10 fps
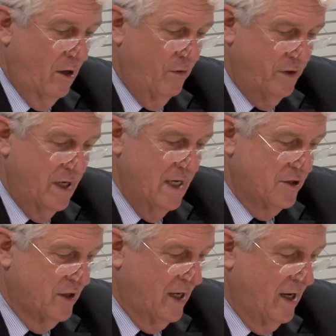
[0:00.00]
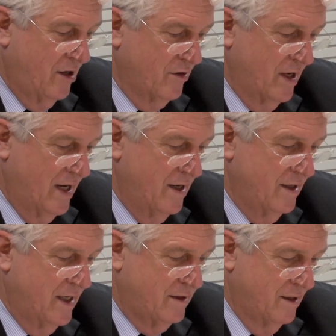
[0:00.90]
of the nature I
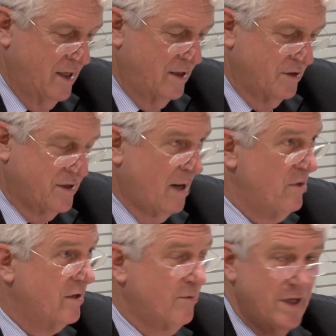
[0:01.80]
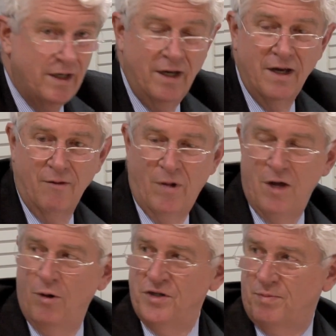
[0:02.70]
outlined at the Leaders Summit, where
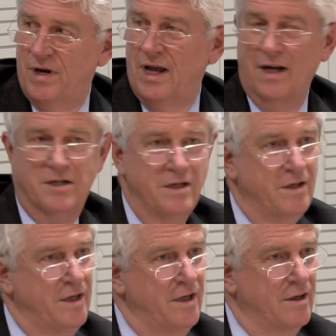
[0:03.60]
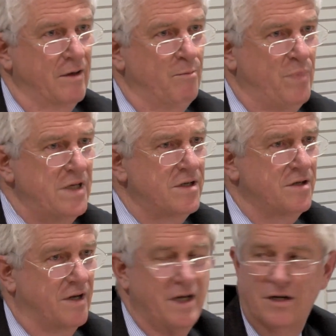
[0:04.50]
he wants to bring actually the
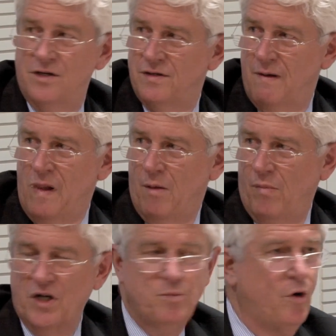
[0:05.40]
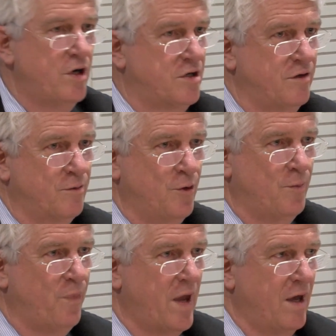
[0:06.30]
business leaders much more into the
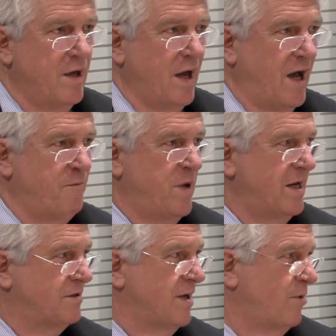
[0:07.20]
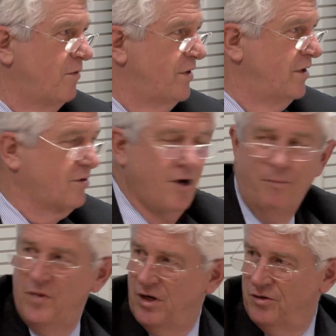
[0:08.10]
room. I've been at some of these
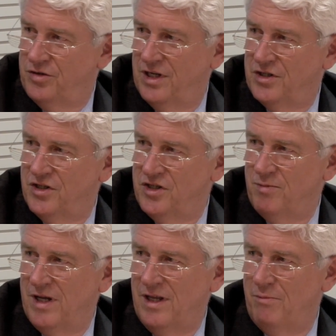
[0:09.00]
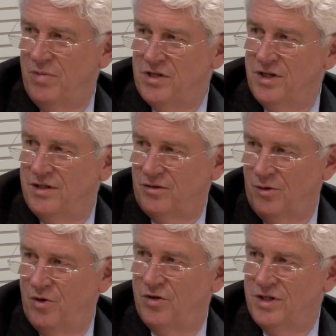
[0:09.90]
COP negotiations where then business
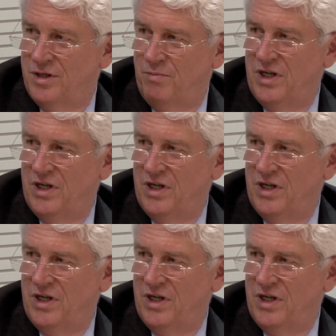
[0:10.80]
communities, the